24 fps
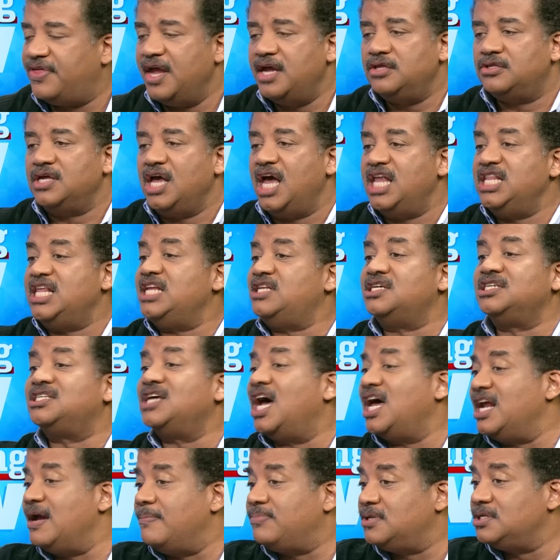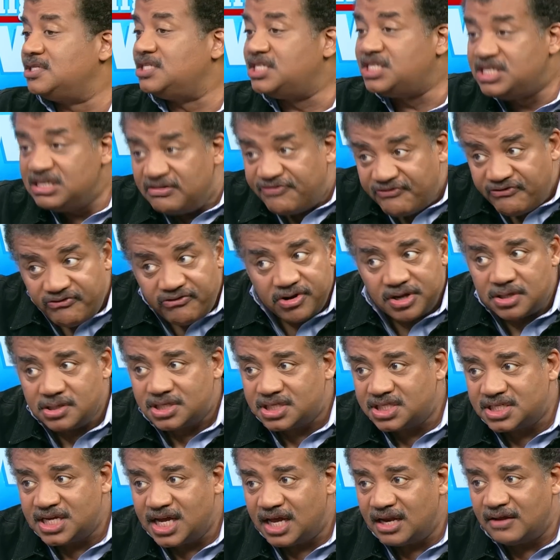they and they design a different
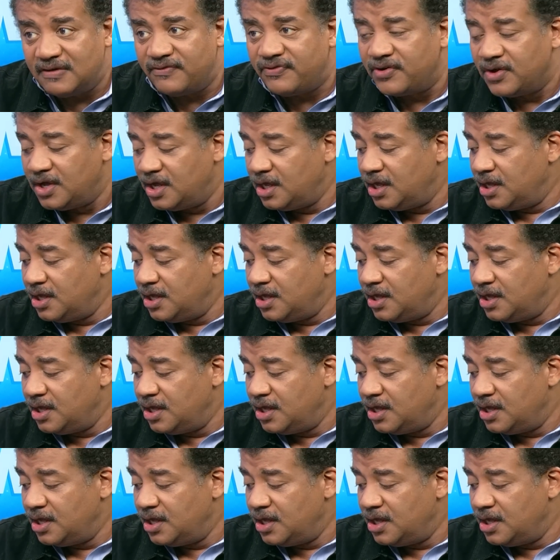set of